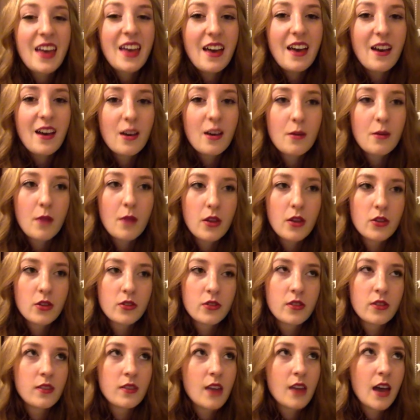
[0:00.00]
Other
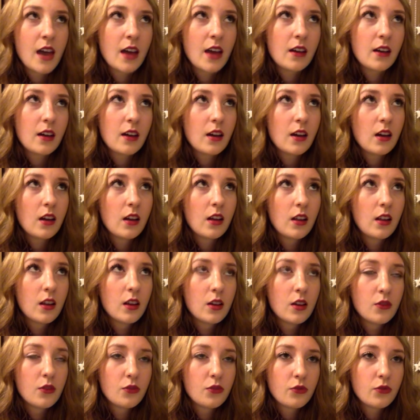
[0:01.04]
than that, I
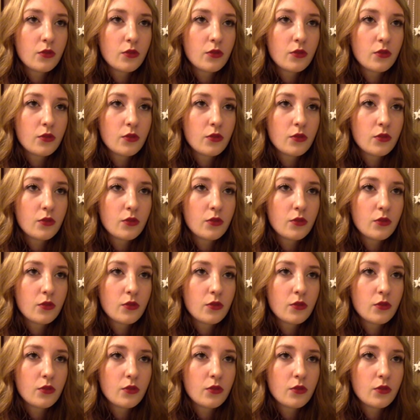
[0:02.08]
love